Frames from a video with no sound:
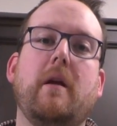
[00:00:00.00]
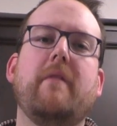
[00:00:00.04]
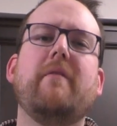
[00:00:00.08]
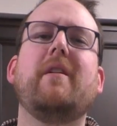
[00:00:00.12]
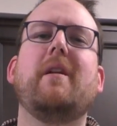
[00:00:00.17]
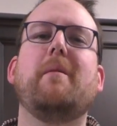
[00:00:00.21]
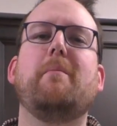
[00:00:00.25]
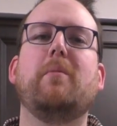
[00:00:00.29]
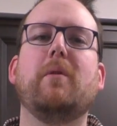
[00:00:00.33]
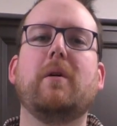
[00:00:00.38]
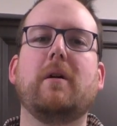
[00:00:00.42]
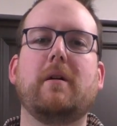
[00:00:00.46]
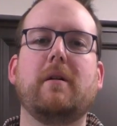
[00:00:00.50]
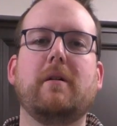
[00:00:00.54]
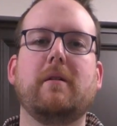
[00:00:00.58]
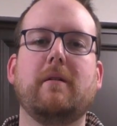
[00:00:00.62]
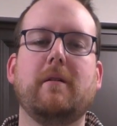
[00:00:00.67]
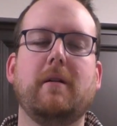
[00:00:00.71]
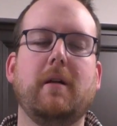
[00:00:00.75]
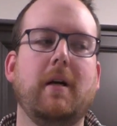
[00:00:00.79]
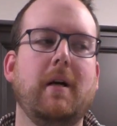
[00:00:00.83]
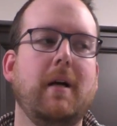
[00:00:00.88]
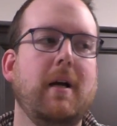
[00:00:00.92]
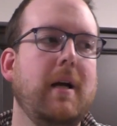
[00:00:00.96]
Everyday Book.
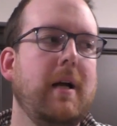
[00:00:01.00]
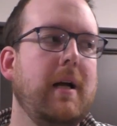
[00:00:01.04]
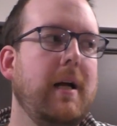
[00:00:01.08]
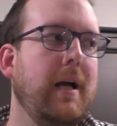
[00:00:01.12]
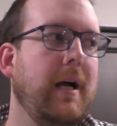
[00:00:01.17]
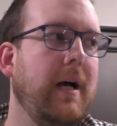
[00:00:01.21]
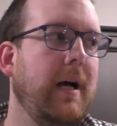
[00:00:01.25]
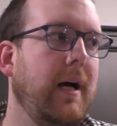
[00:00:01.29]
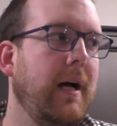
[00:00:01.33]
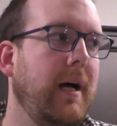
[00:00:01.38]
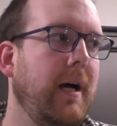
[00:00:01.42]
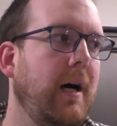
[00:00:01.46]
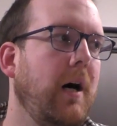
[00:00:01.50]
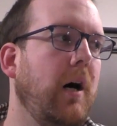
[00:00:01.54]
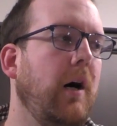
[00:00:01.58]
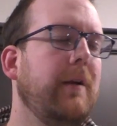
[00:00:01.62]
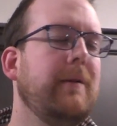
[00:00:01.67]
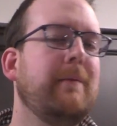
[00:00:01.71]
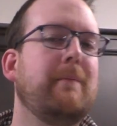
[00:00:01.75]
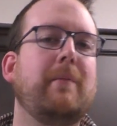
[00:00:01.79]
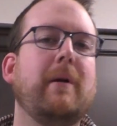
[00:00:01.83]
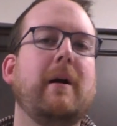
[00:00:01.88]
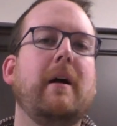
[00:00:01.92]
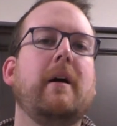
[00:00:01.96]

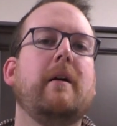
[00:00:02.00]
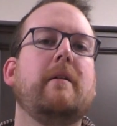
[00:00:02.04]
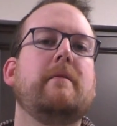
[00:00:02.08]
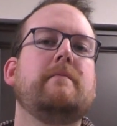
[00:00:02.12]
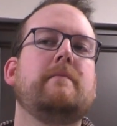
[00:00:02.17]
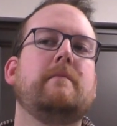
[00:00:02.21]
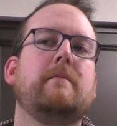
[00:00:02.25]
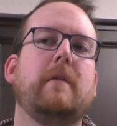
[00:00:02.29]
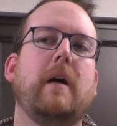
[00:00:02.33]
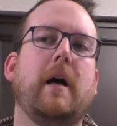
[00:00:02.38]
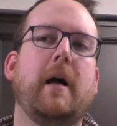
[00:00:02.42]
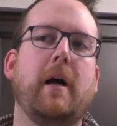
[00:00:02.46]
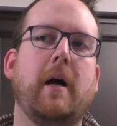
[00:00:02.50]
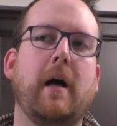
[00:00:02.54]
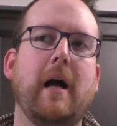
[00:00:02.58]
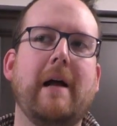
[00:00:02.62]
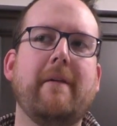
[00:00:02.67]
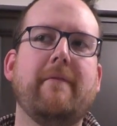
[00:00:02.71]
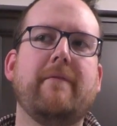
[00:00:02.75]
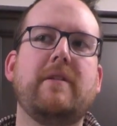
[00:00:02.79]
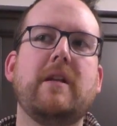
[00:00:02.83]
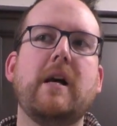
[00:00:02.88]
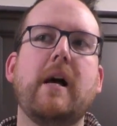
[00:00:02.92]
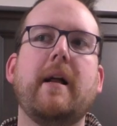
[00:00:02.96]
Alton Brown,
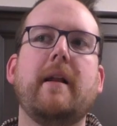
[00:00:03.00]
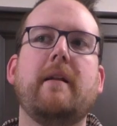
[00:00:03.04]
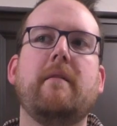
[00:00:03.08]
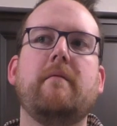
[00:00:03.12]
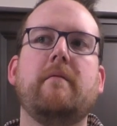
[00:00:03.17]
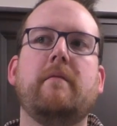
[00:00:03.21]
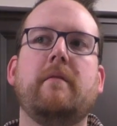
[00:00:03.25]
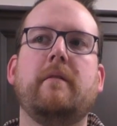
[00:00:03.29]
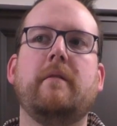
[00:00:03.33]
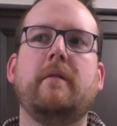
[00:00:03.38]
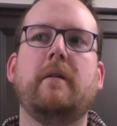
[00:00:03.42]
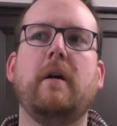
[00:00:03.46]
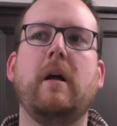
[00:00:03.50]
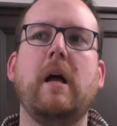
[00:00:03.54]
I've done